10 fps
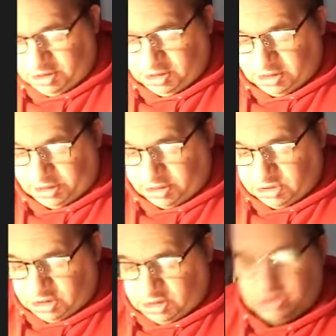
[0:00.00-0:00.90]
Collection
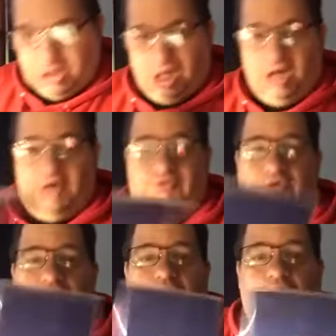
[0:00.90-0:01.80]
edition of
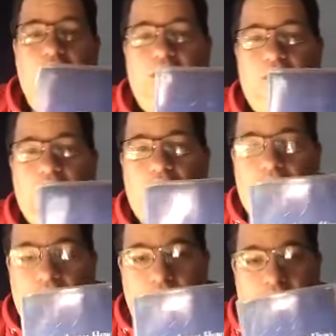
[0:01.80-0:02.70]

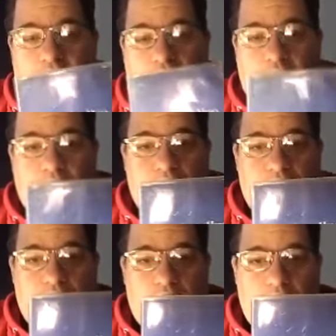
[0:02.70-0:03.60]
Local Hero
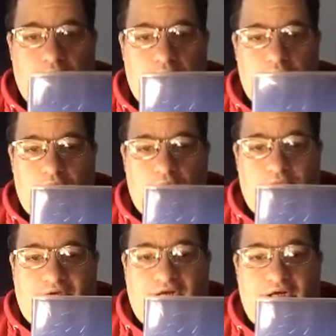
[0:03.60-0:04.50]

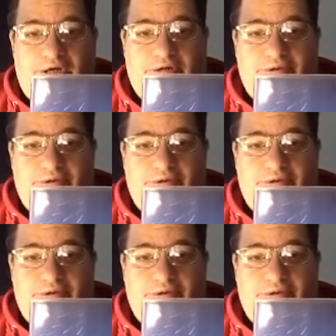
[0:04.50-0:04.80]
right here.